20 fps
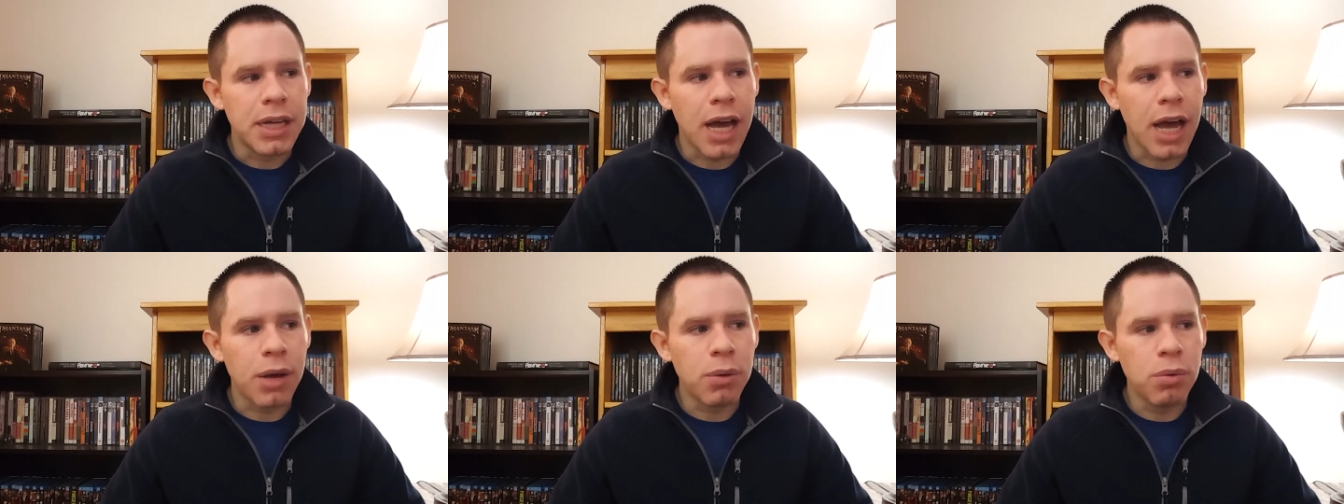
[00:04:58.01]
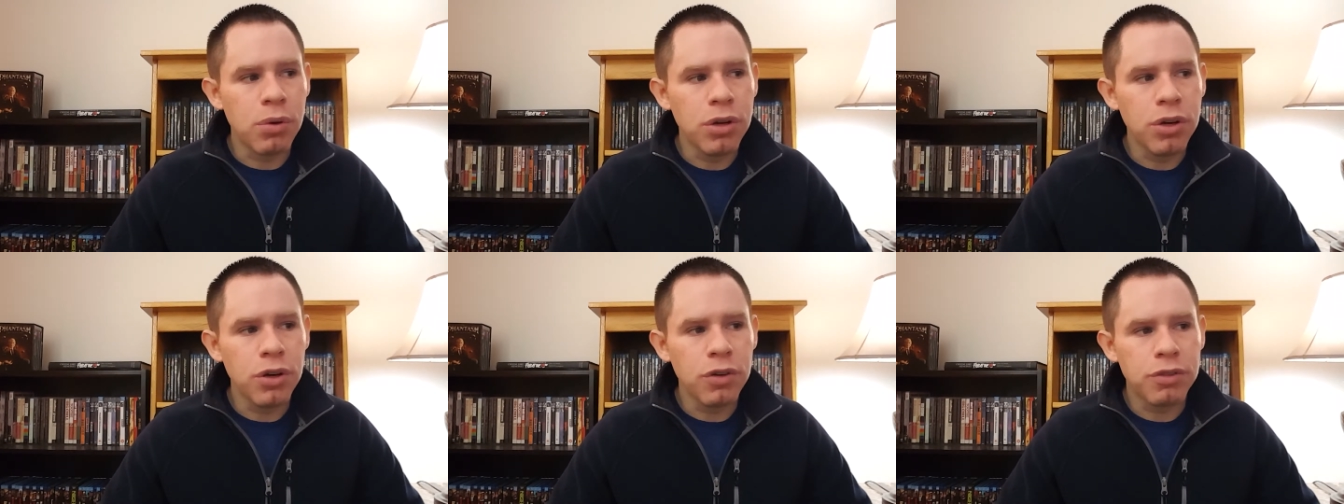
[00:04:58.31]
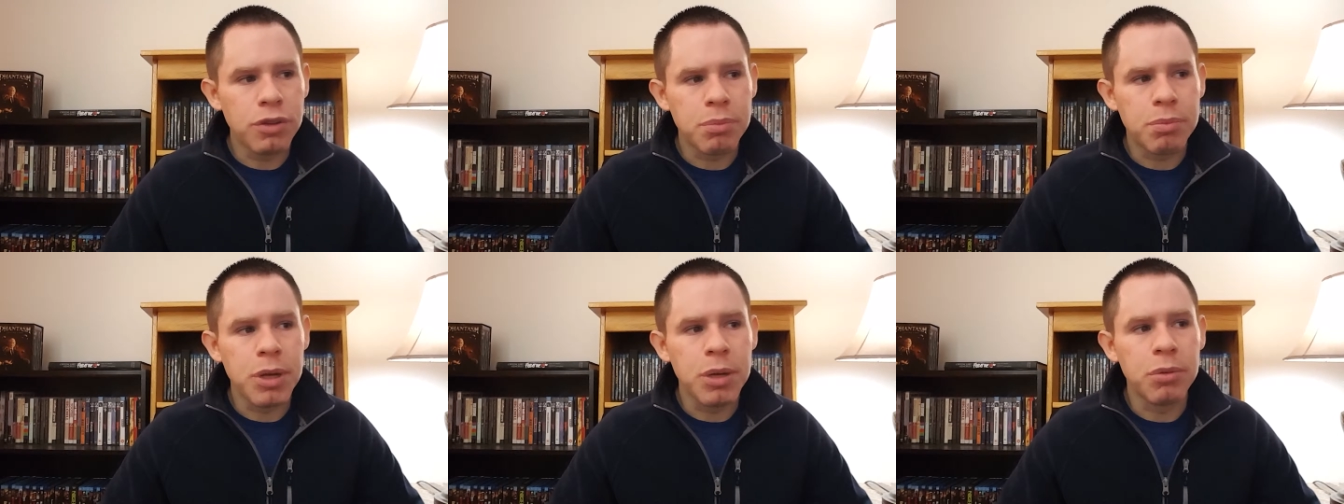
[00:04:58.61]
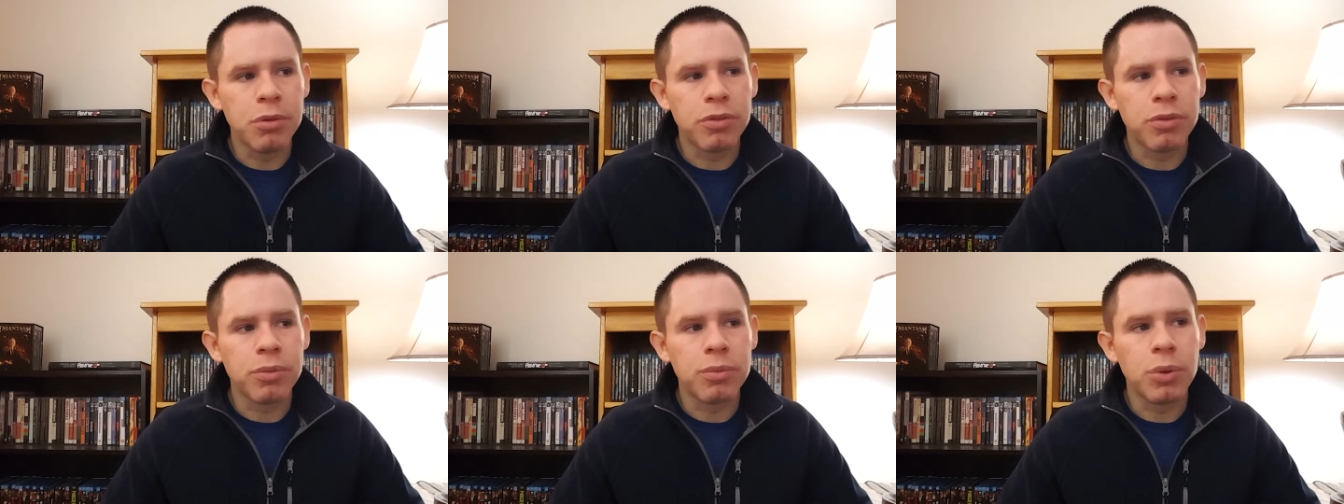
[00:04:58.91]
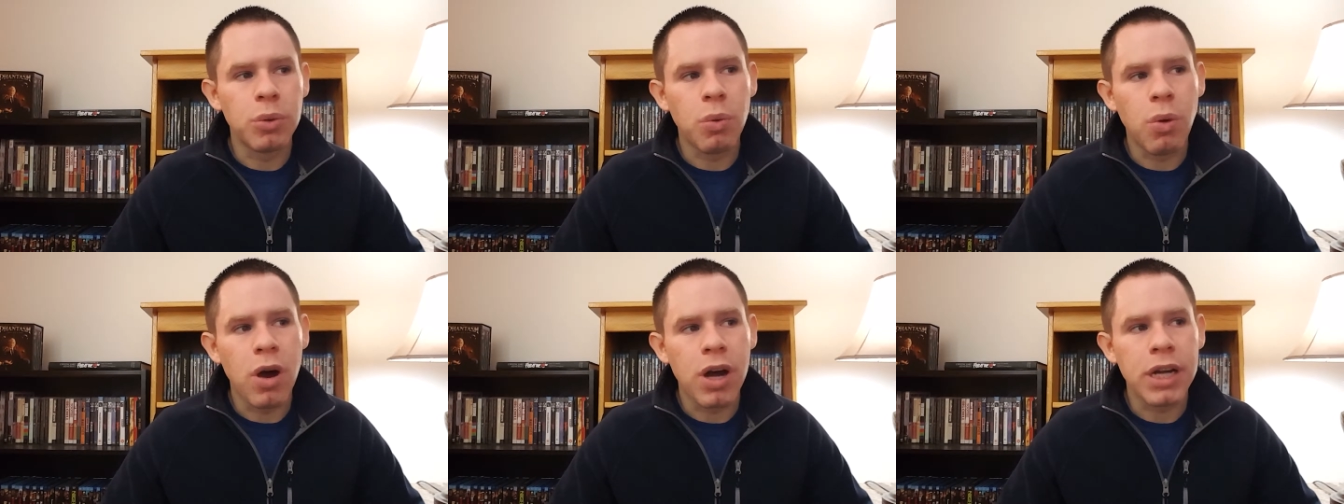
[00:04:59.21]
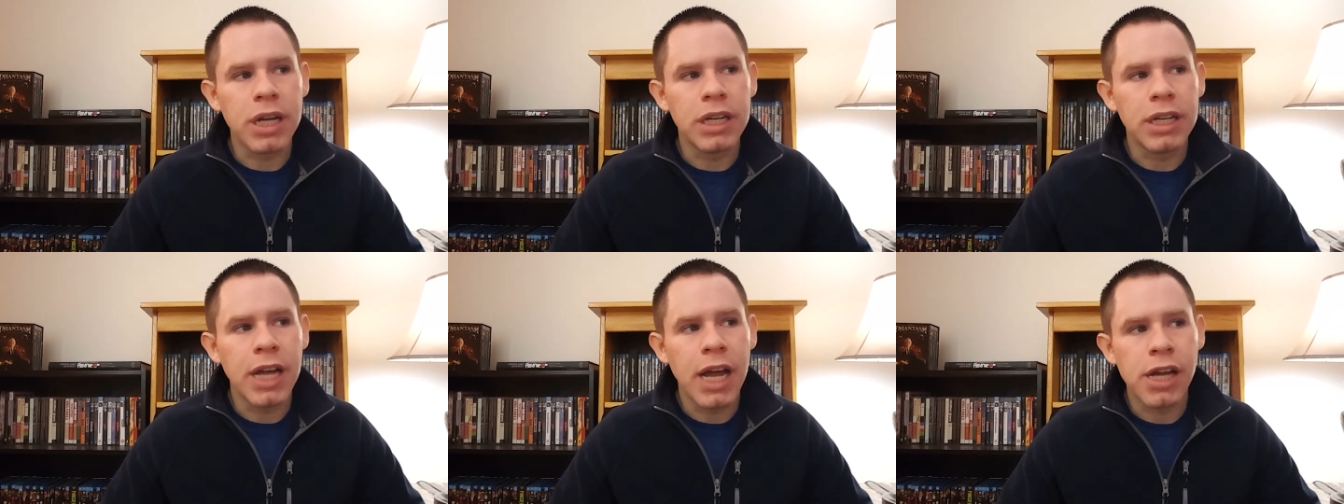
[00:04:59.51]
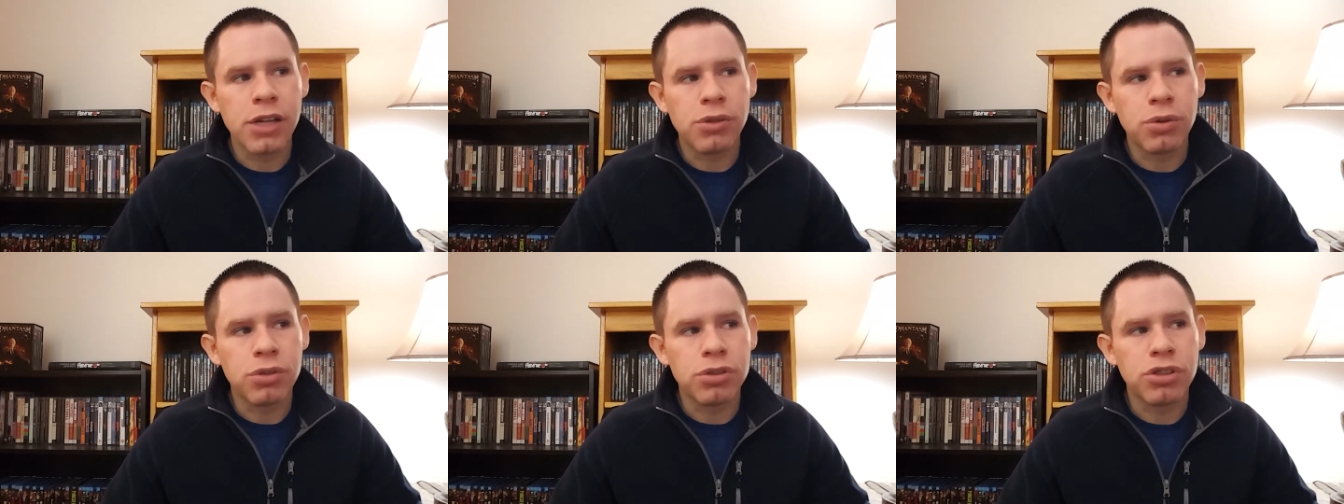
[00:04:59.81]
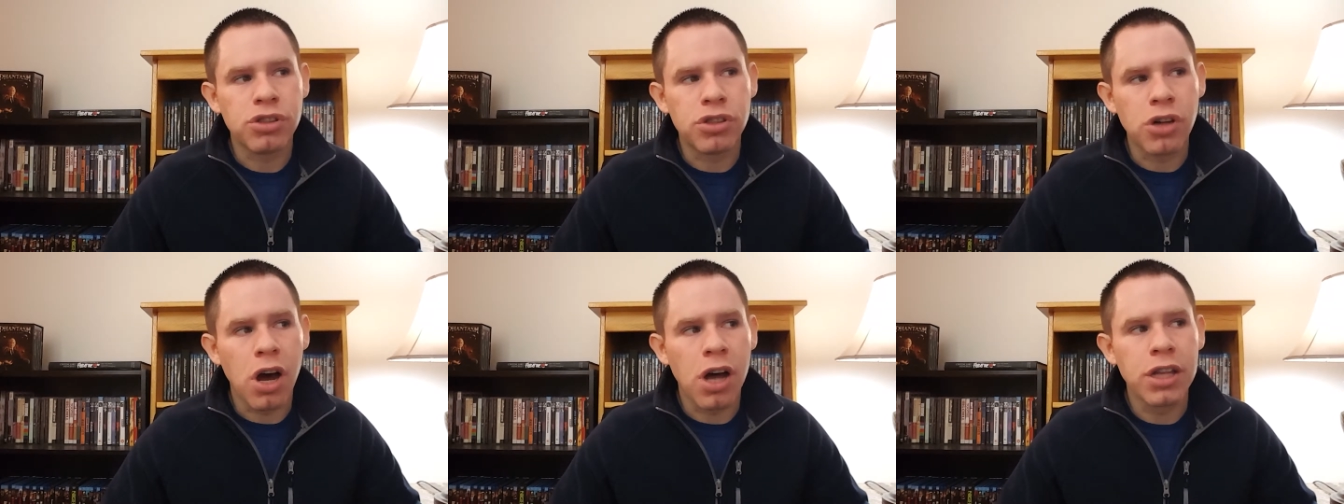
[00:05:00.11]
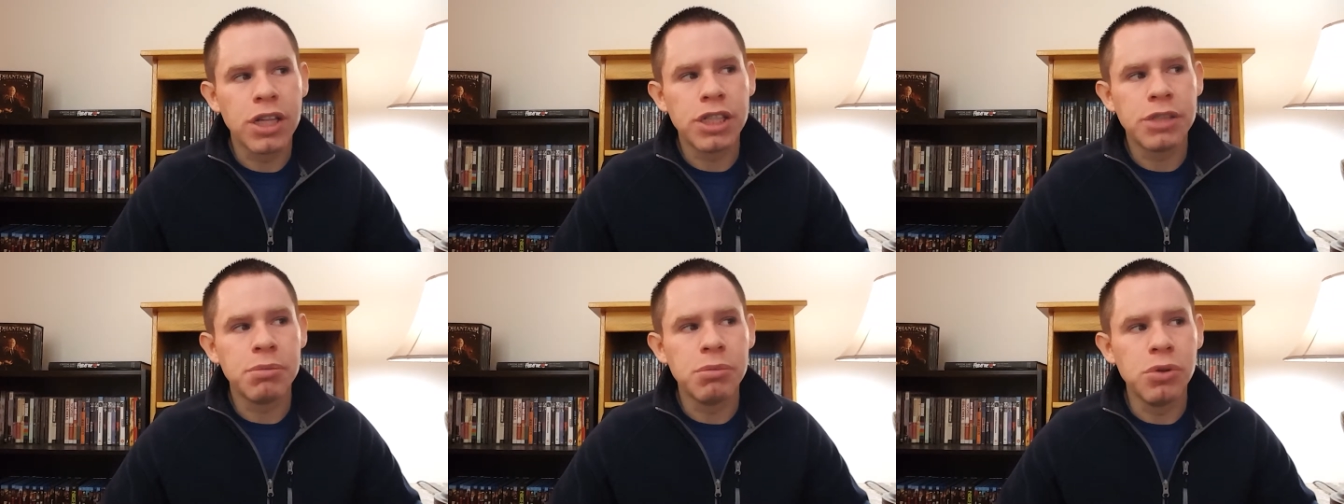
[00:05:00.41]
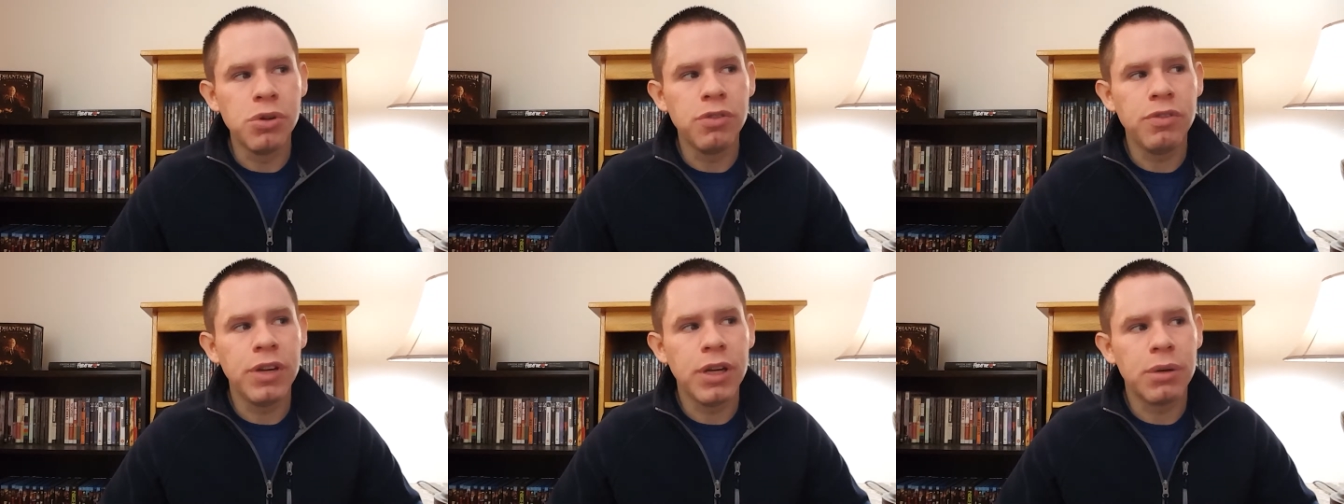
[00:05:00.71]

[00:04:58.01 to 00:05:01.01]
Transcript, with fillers: I wonder if the people from The Walking Dead sort of saw this movie